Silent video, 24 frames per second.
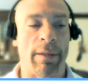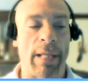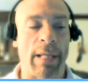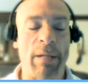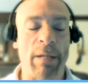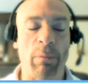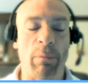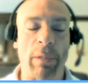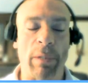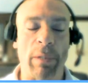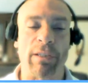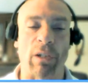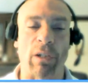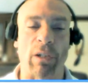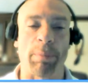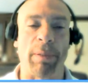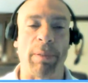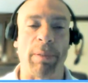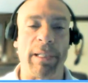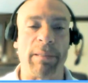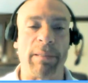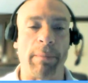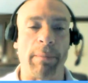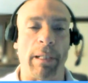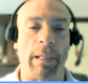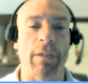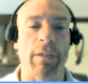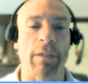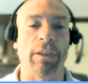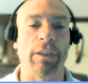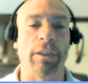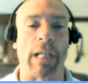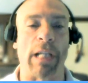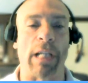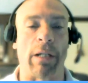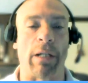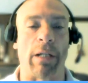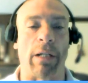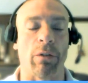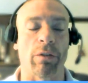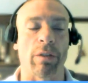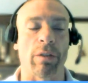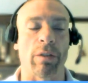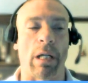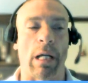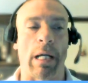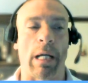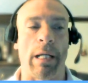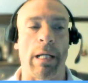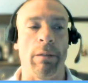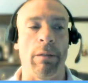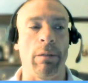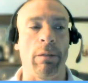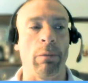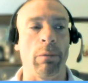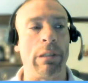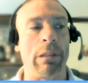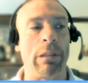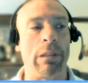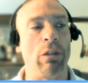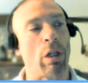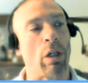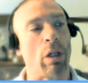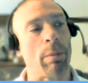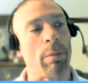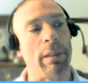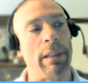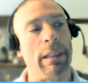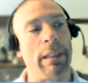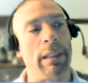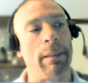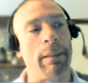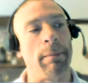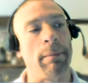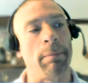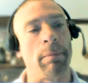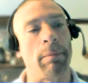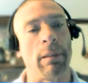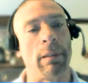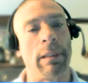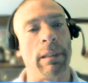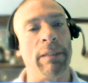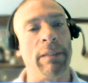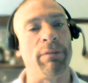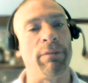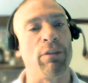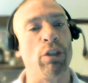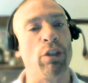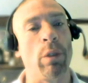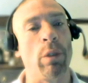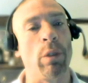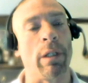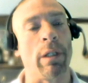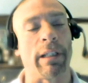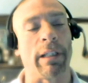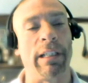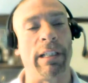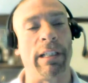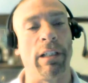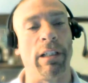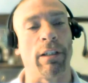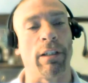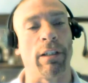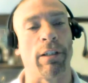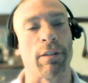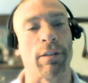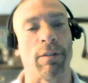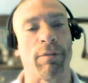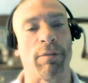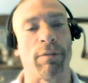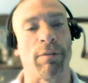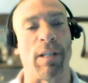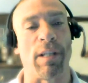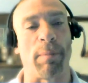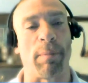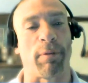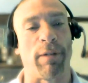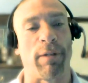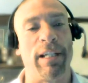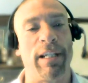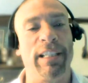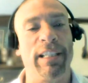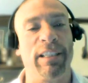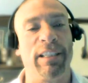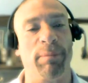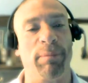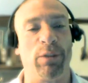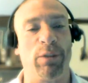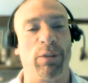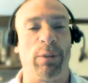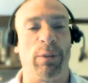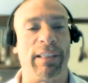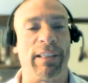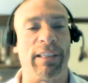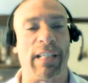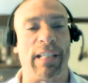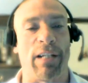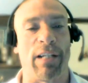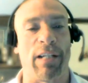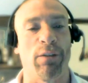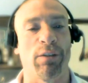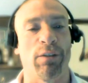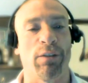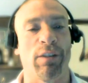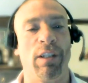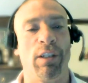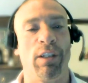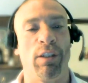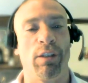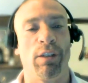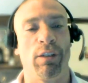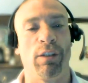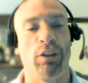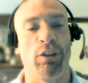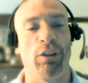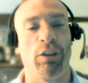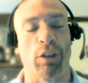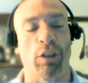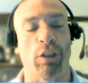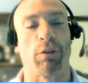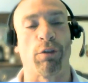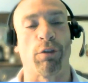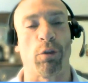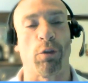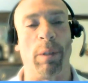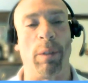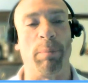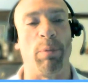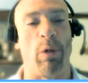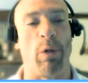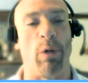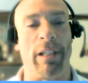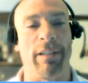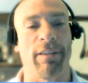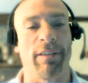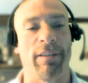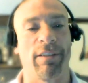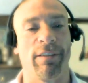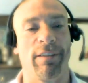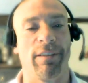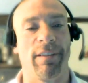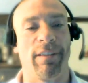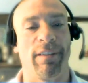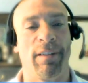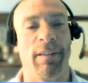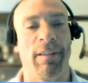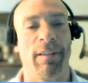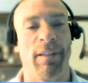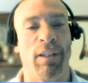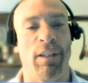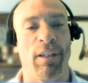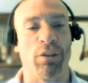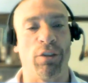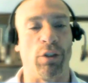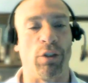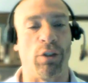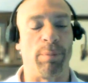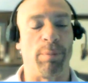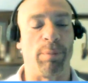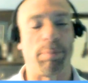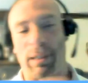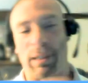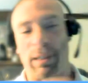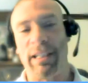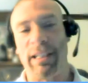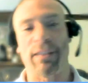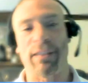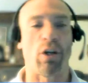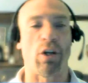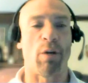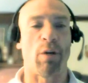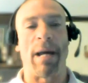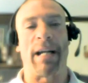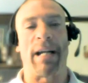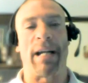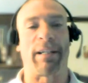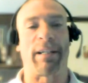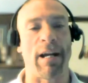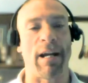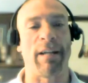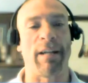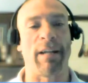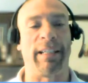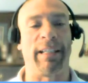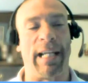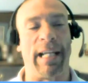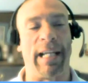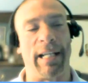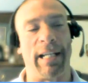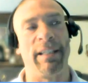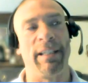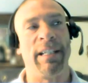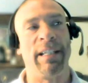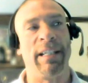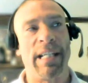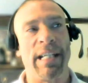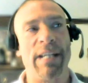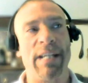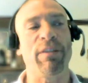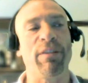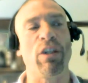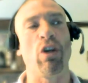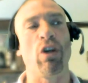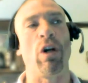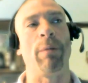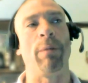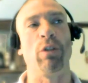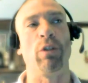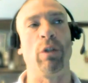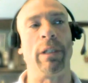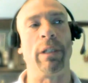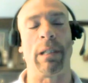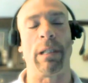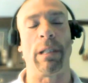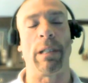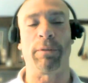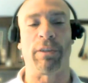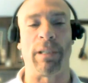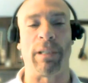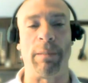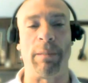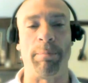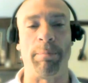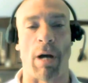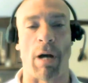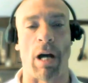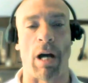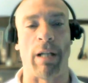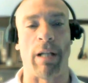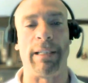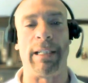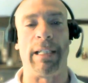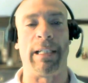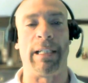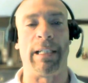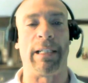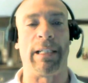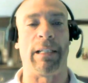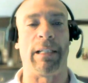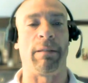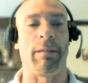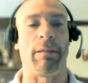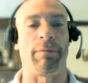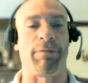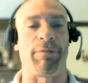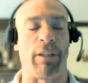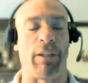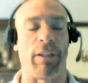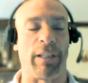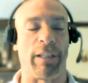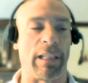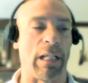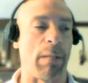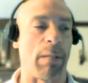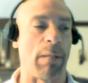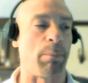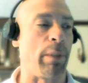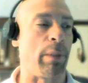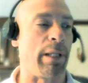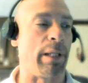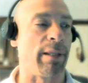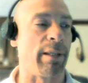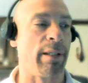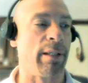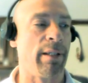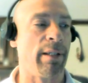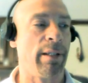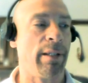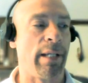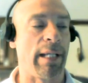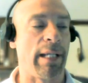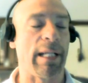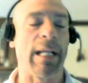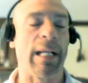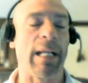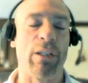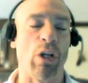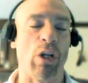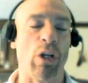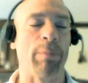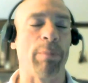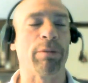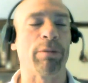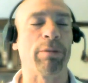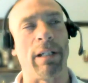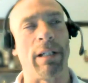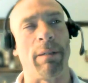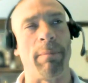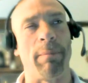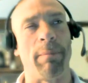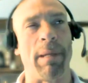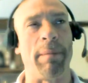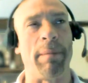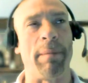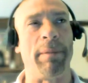Then when I start placing my other channels, I would normally leave 200 kilohertz of separation between the channels just for sweet points. So to bring this all back around again, even though I'm doing upstream bonding and filling it up with, and I know I'm trying to